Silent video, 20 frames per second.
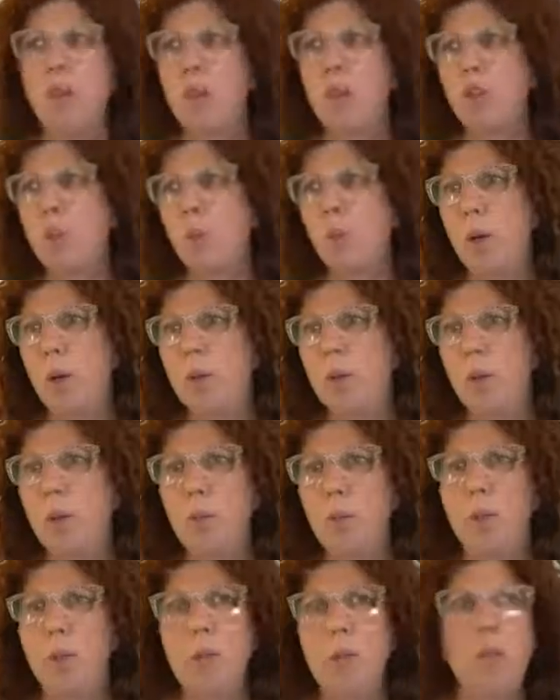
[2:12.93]
20
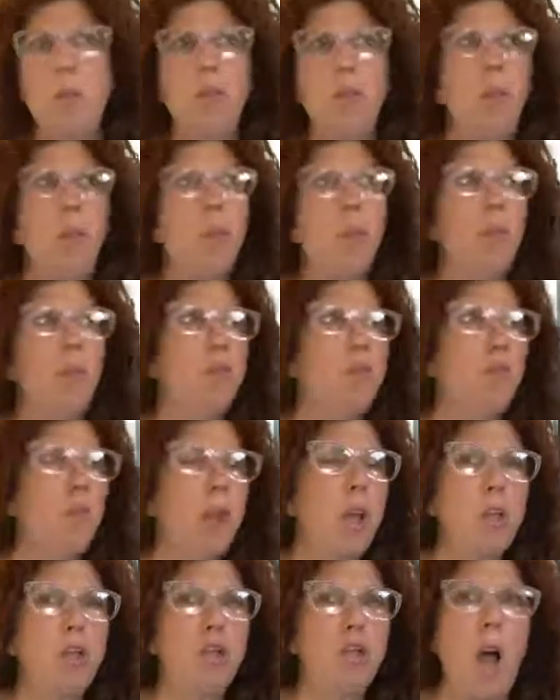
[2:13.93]
employees, and I want to
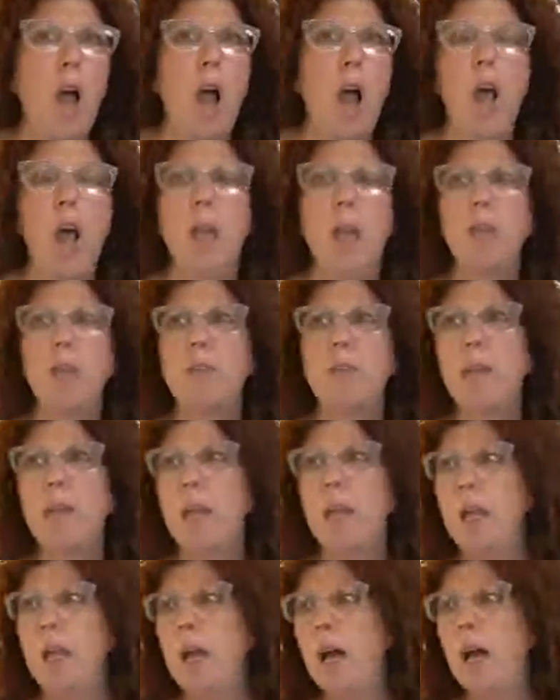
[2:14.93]
franchise, and
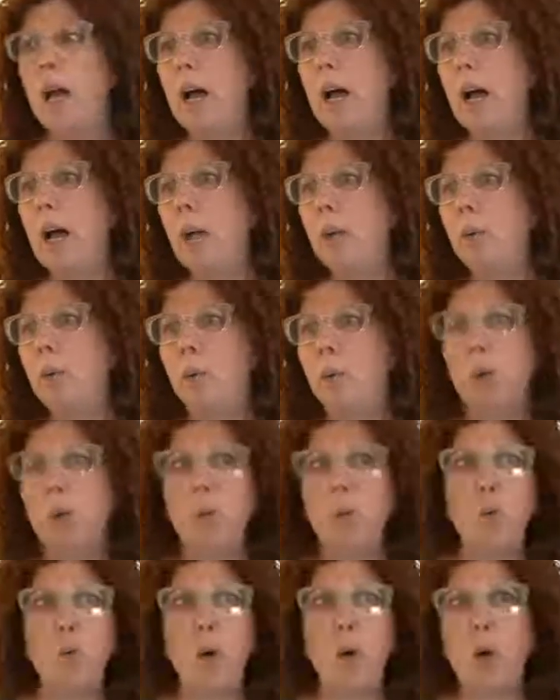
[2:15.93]
I want to
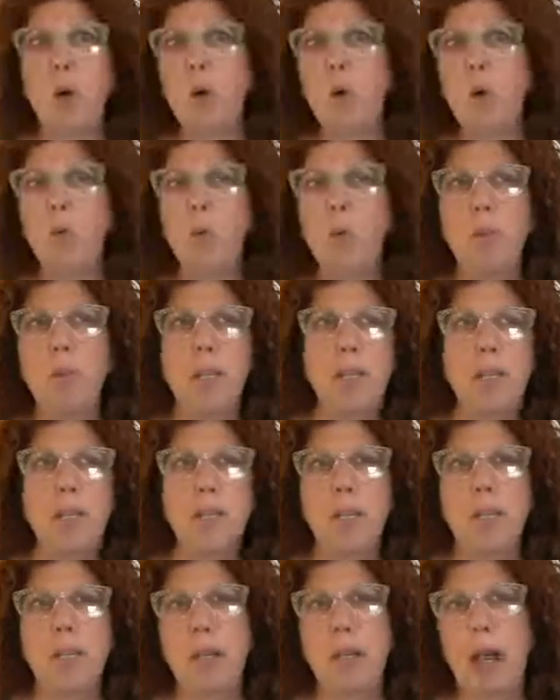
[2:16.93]
grow this
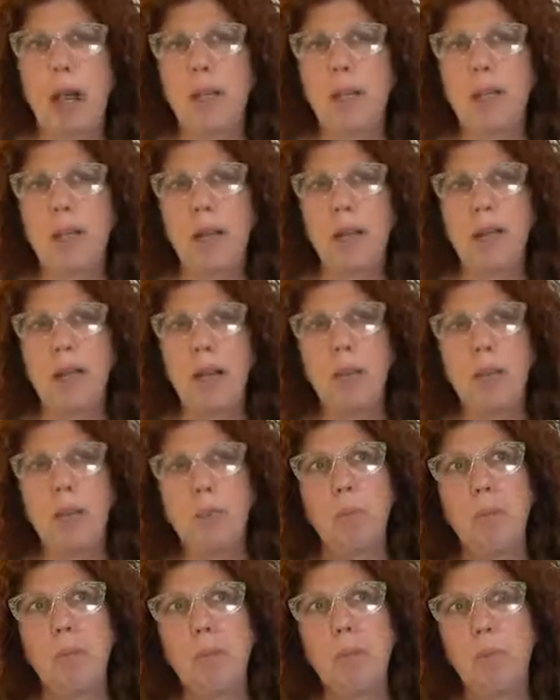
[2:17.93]
and that. And
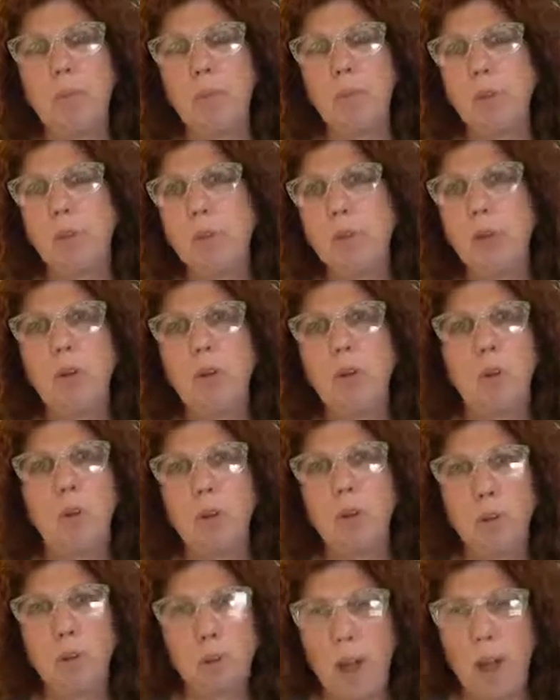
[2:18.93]
I'm thinking to myself, okay,
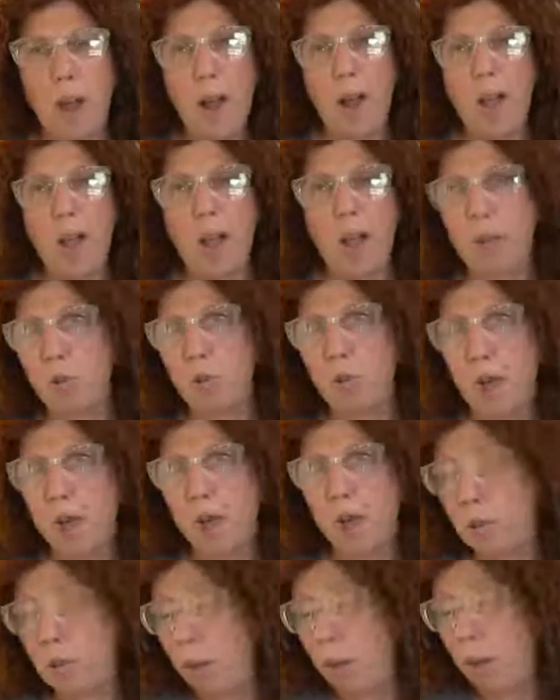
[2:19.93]
fine, that's
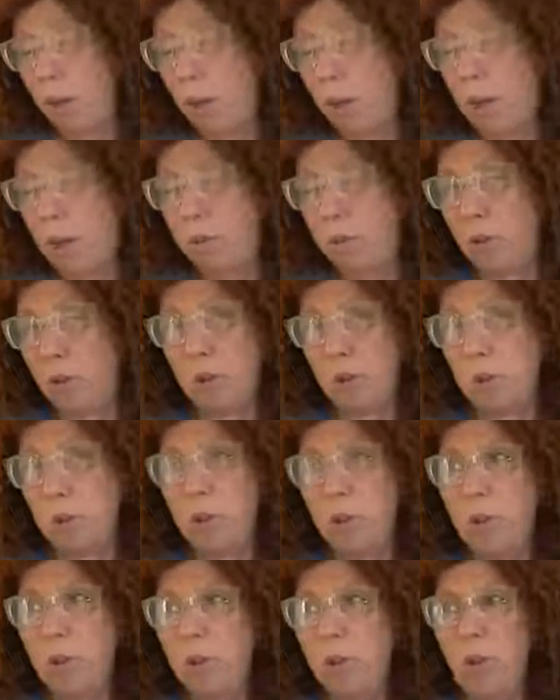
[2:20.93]
great. That's all wonderful. It's
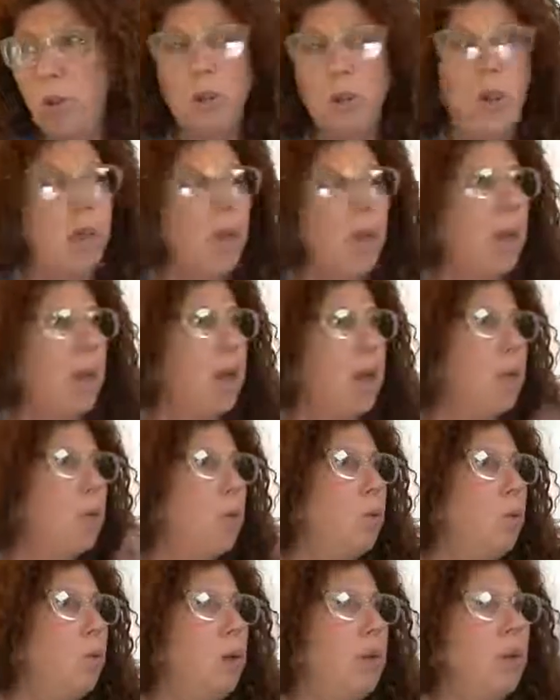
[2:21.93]
beautiful. And I
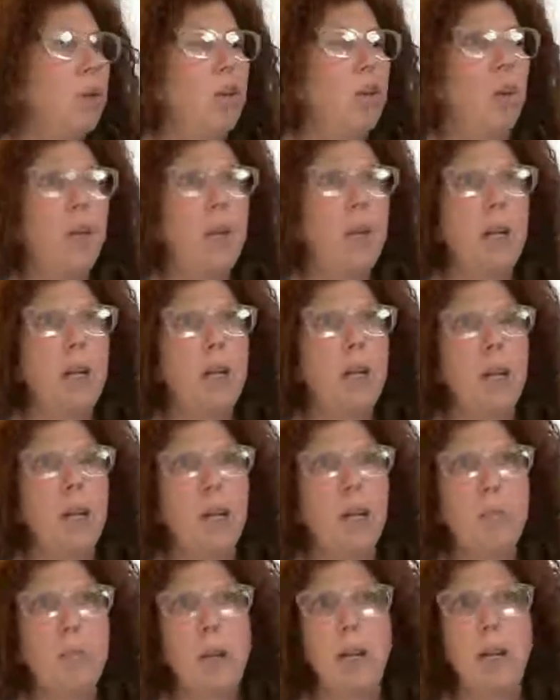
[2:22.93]
want to donate a lot
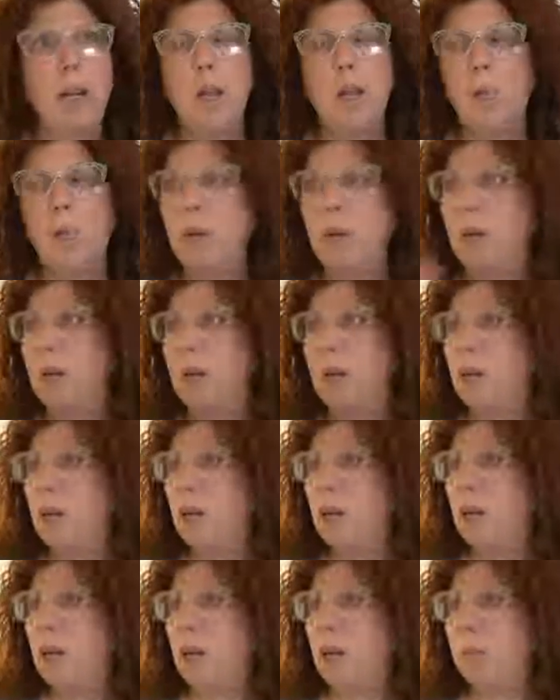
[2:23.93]
of money. I want
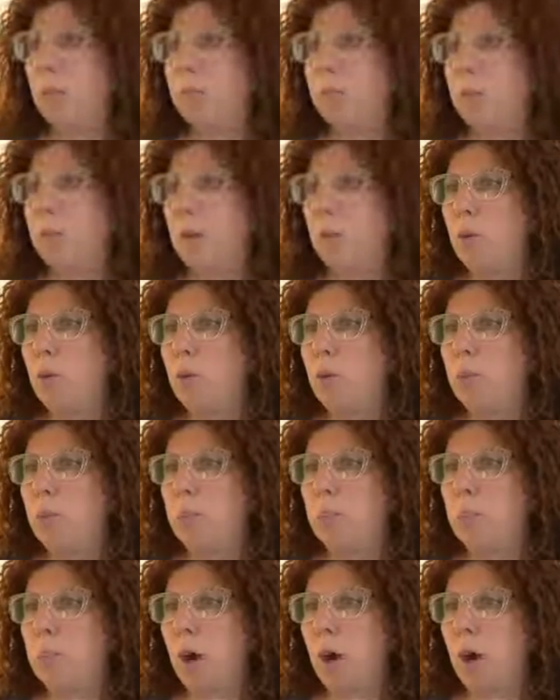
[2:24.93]
to
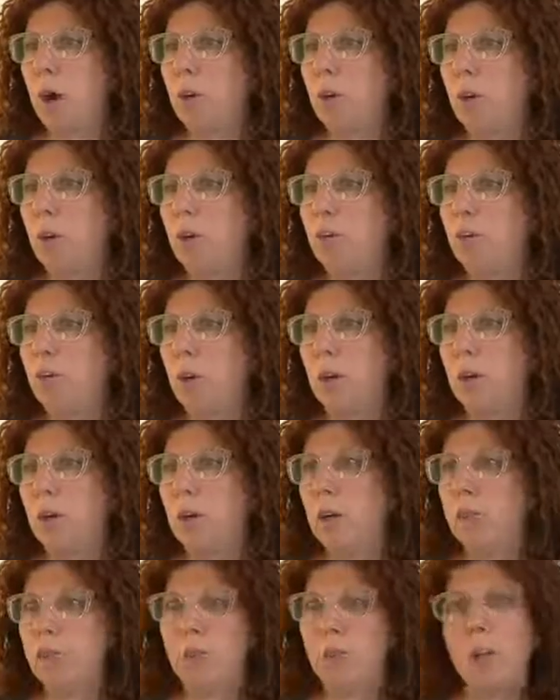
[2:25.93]
be part of
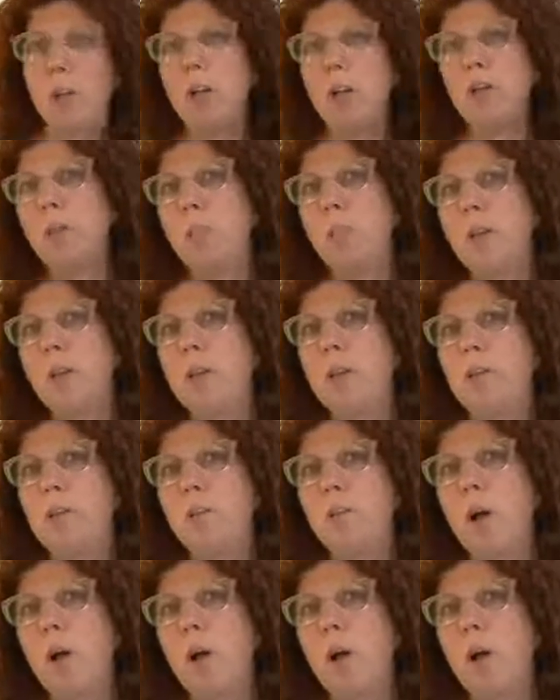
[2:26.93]
philanthropy's